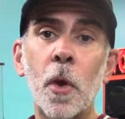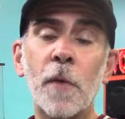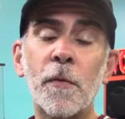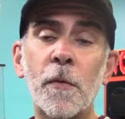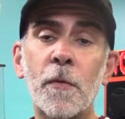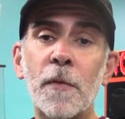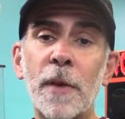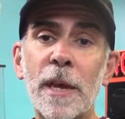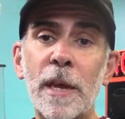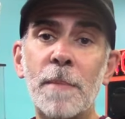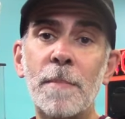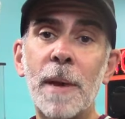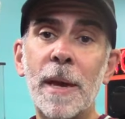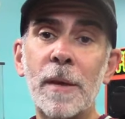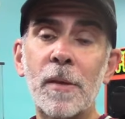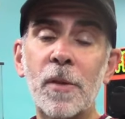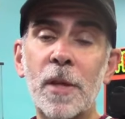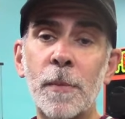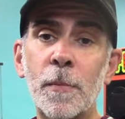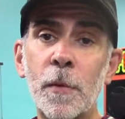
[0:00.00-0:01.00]
off of
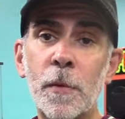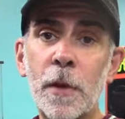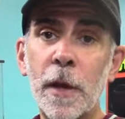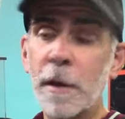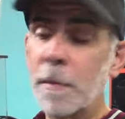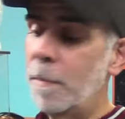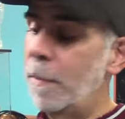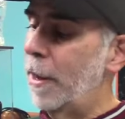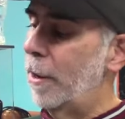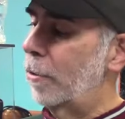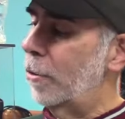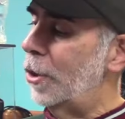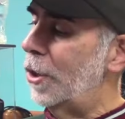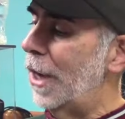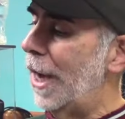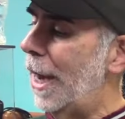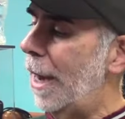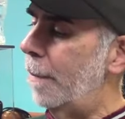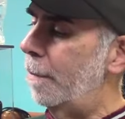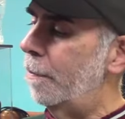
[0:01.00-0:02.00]
eBay seemed to have done a better
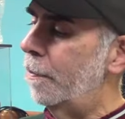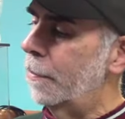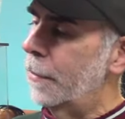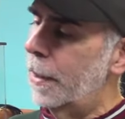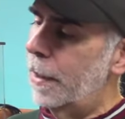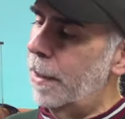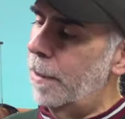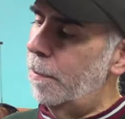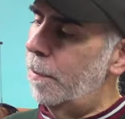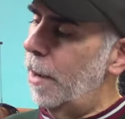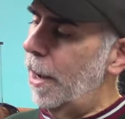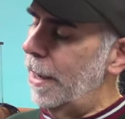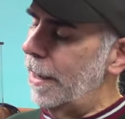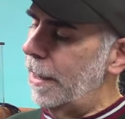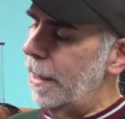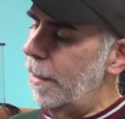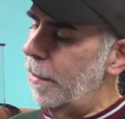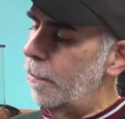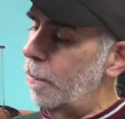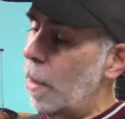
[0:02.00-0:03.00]
job.
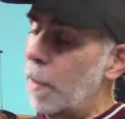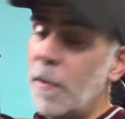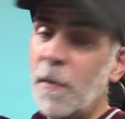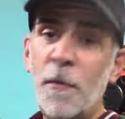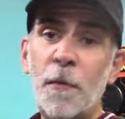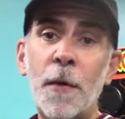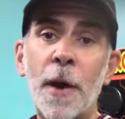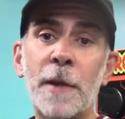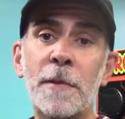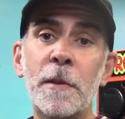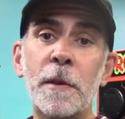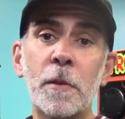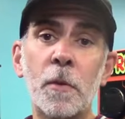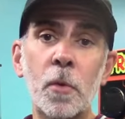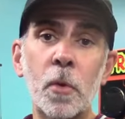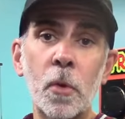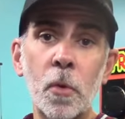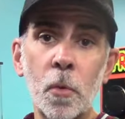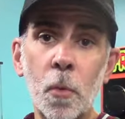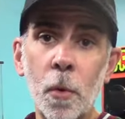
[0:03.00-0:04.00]
But maybe find it in
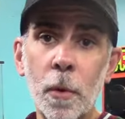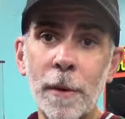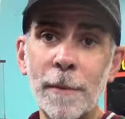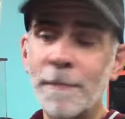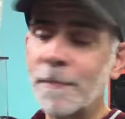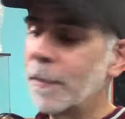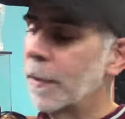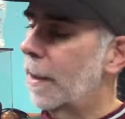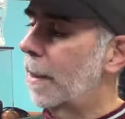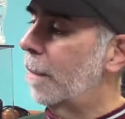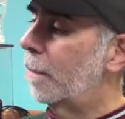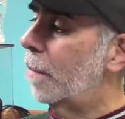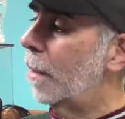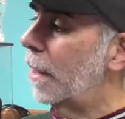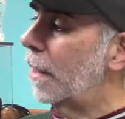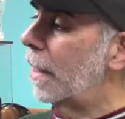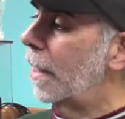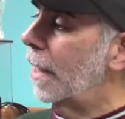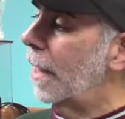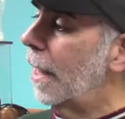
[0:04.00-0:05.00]
a store.
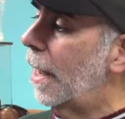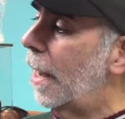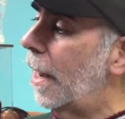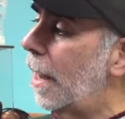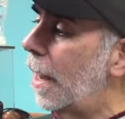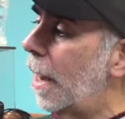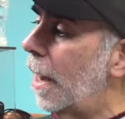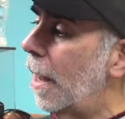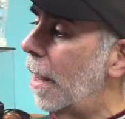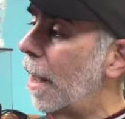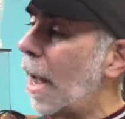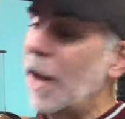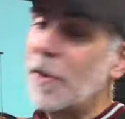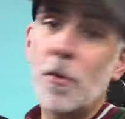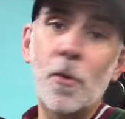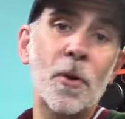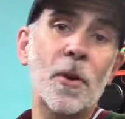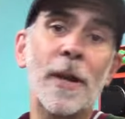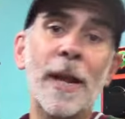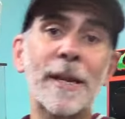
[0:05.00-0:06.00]
But uh, I
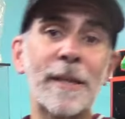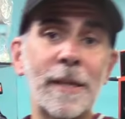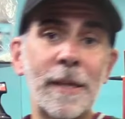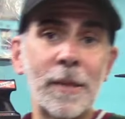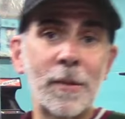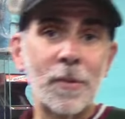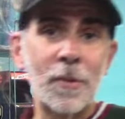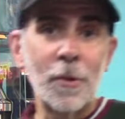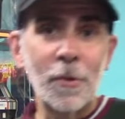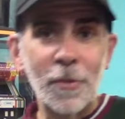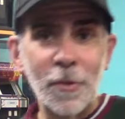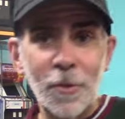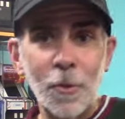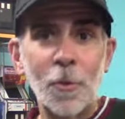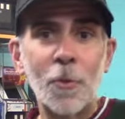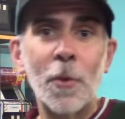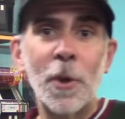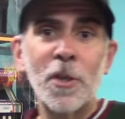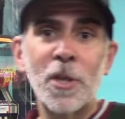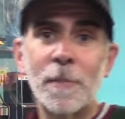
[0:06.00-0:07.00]
do collect these. No, there's
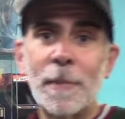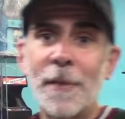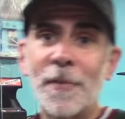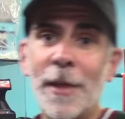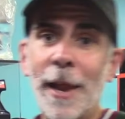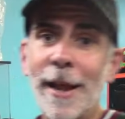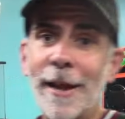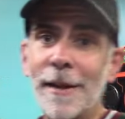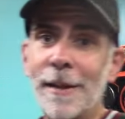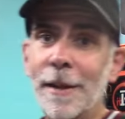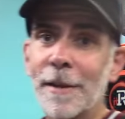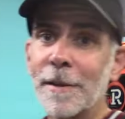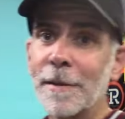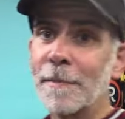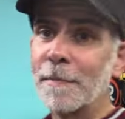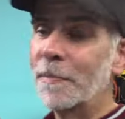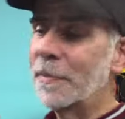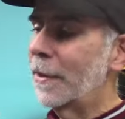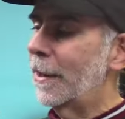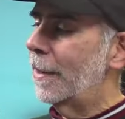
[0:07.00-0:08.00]
no question about that. I collect
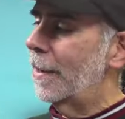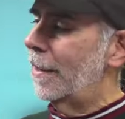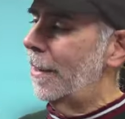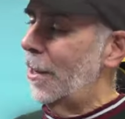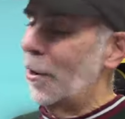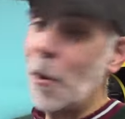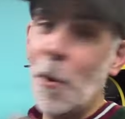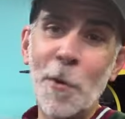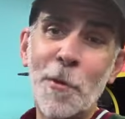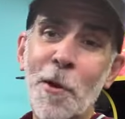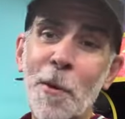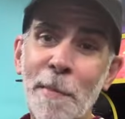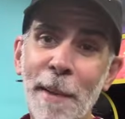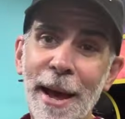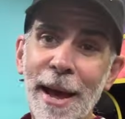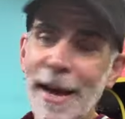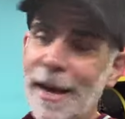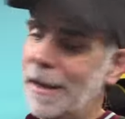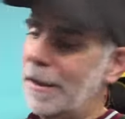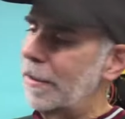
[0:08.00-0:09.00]
them. They go in their
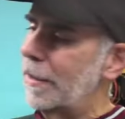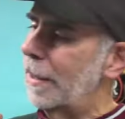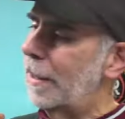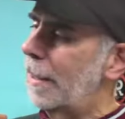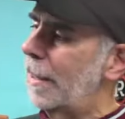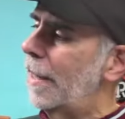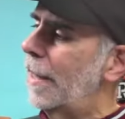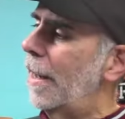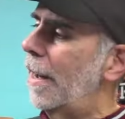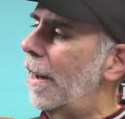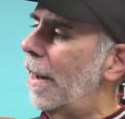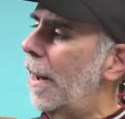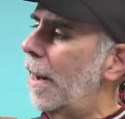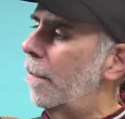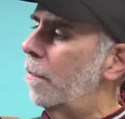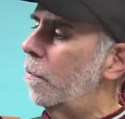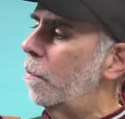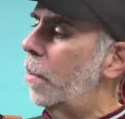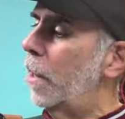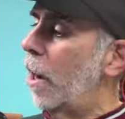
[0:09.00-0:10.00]
bags.
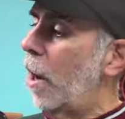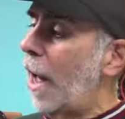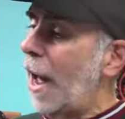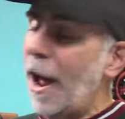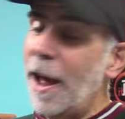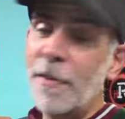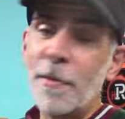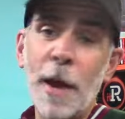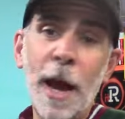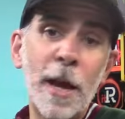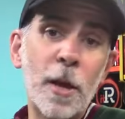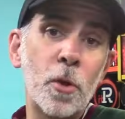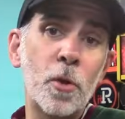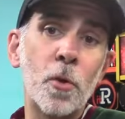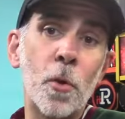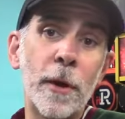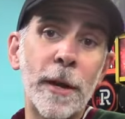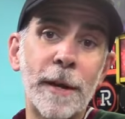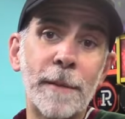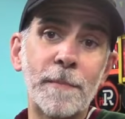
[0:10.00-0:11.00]
Um, but I, I
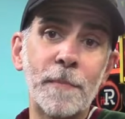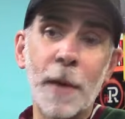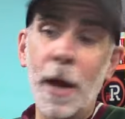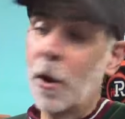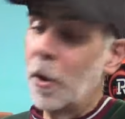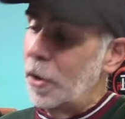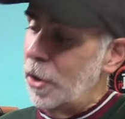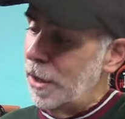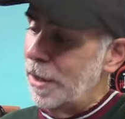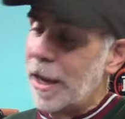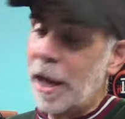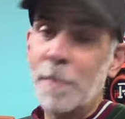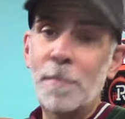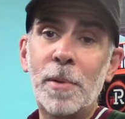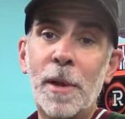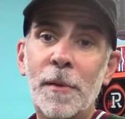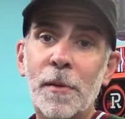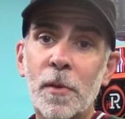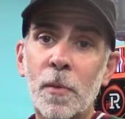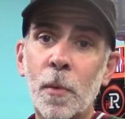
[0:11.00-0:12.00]
enjoy it. I'm going to sit down and
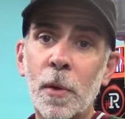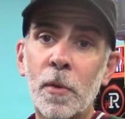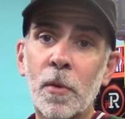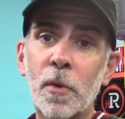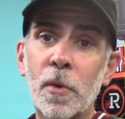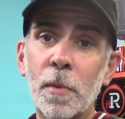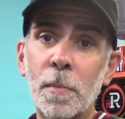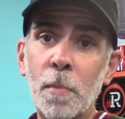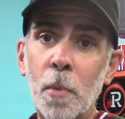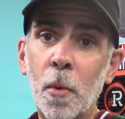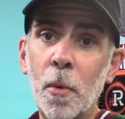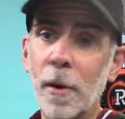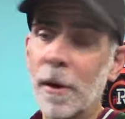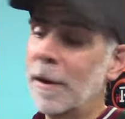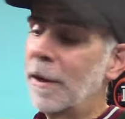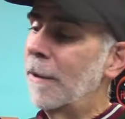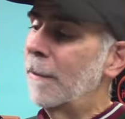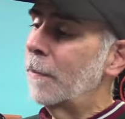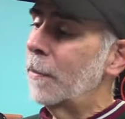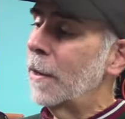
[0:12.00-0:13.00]
play this one some
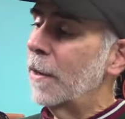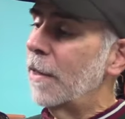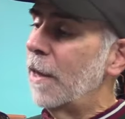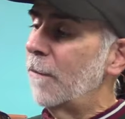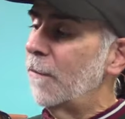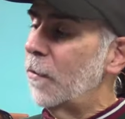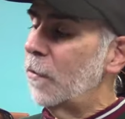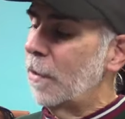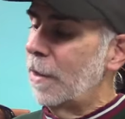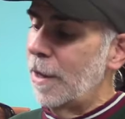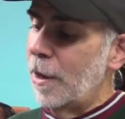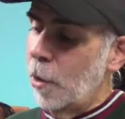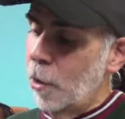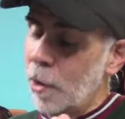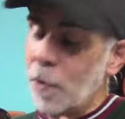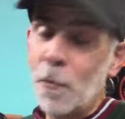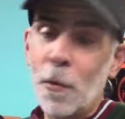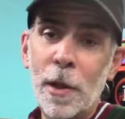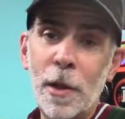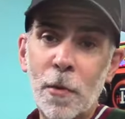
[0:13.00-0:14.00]
more. If the
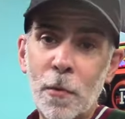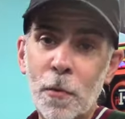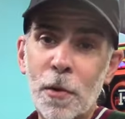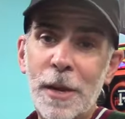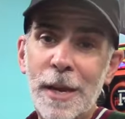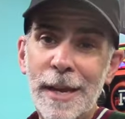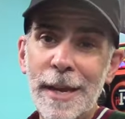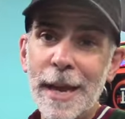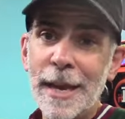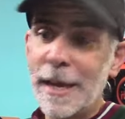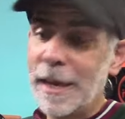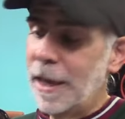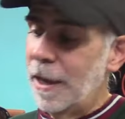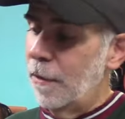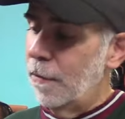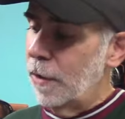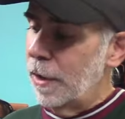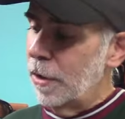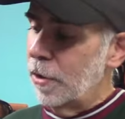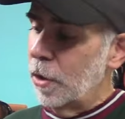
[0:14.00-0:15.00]
only really critique I can
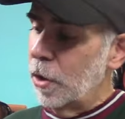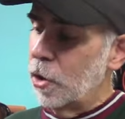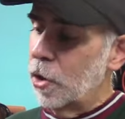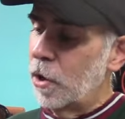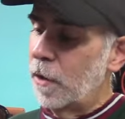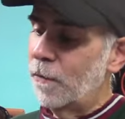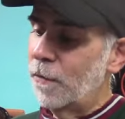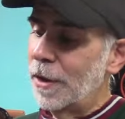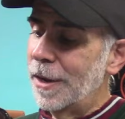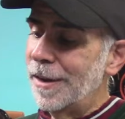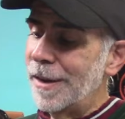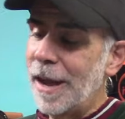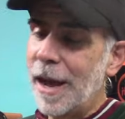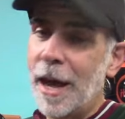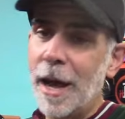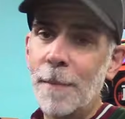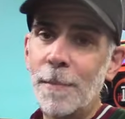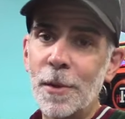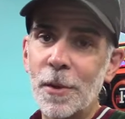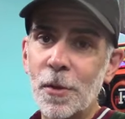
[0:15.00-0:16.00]
give is the shifting
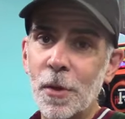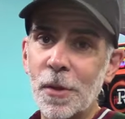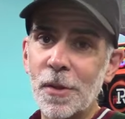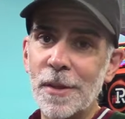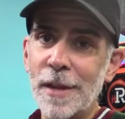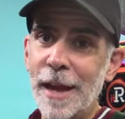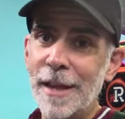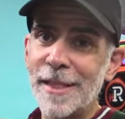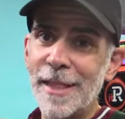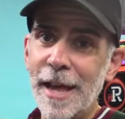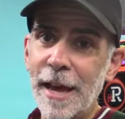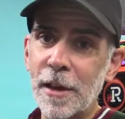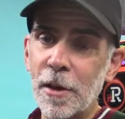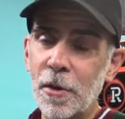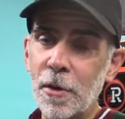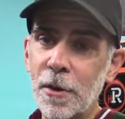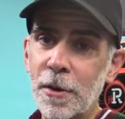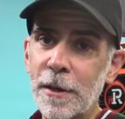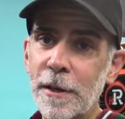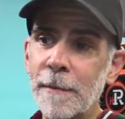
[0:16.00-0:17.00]
knob is just not that
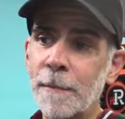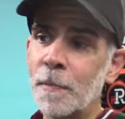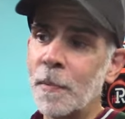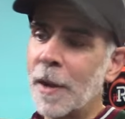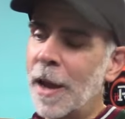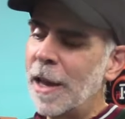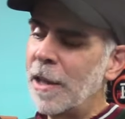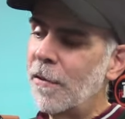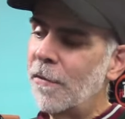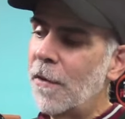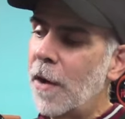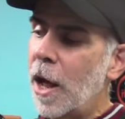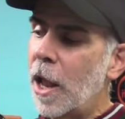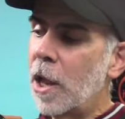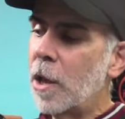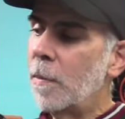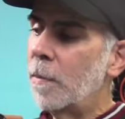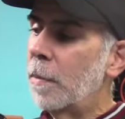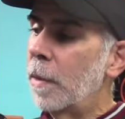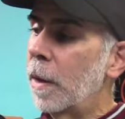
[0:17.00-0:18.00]
good. And the
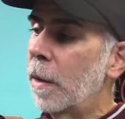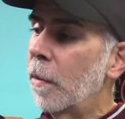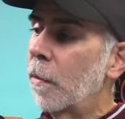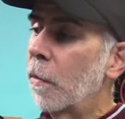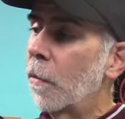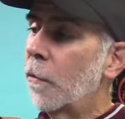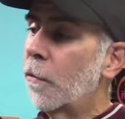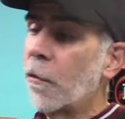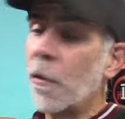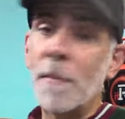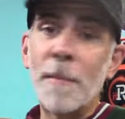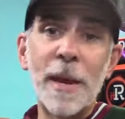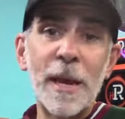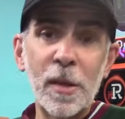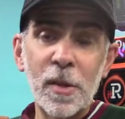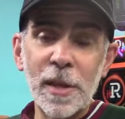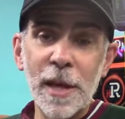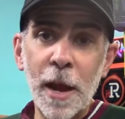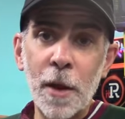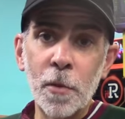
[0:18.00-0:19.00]
volume, for
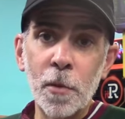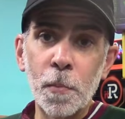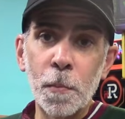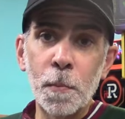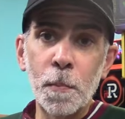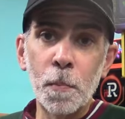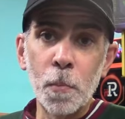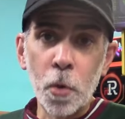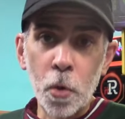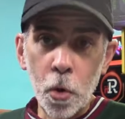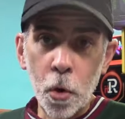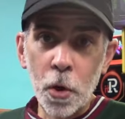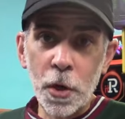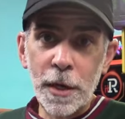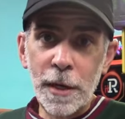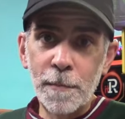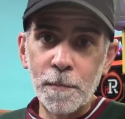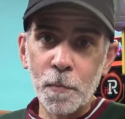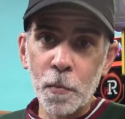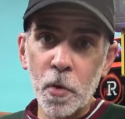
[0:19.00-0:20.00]
me, sounds
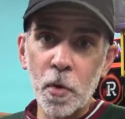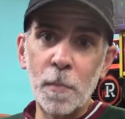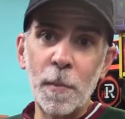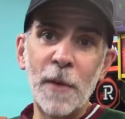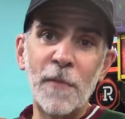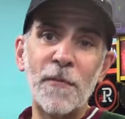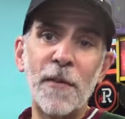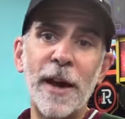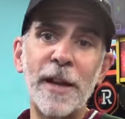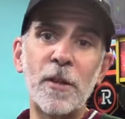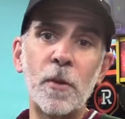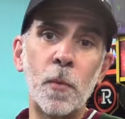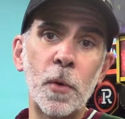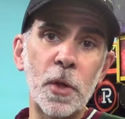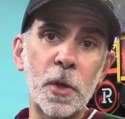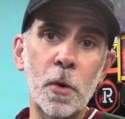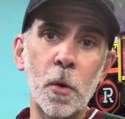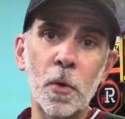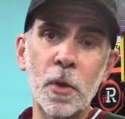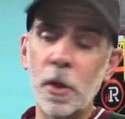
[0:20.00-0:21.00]
good. You may find your
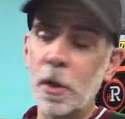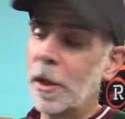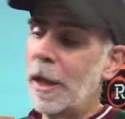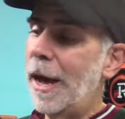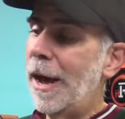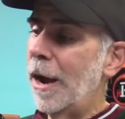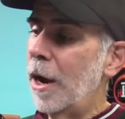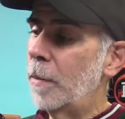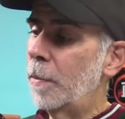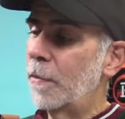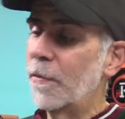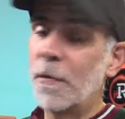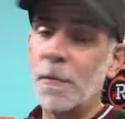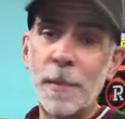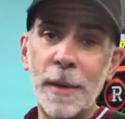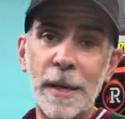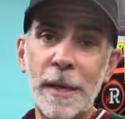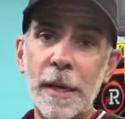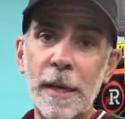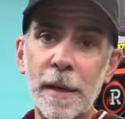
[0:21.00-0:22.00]
wish goes a little higher, but for
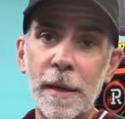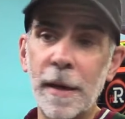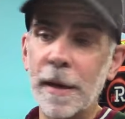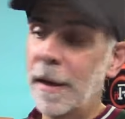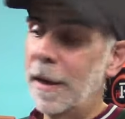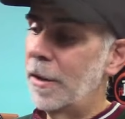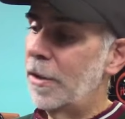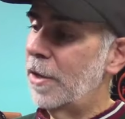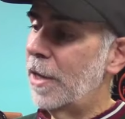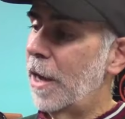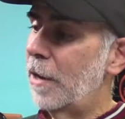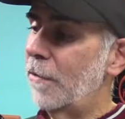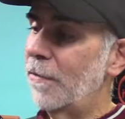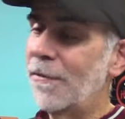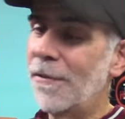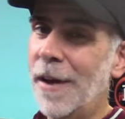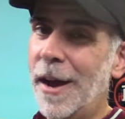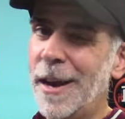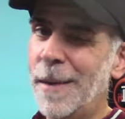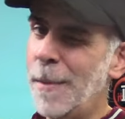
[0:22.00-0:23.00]
me, uh, it sounded
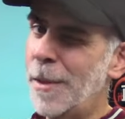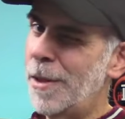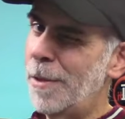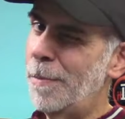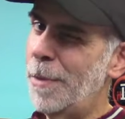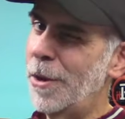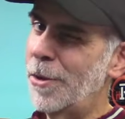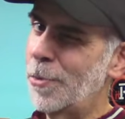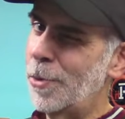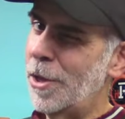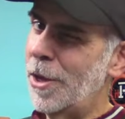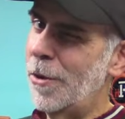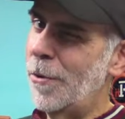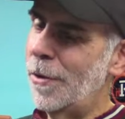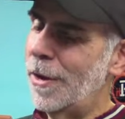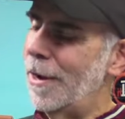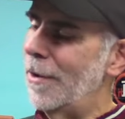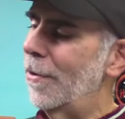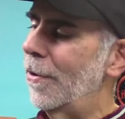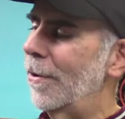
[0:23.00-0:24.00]
fine. I'm not the best with
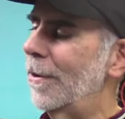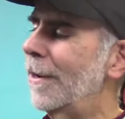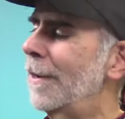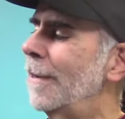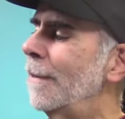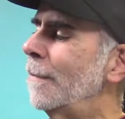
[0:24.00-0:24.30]
hearing either.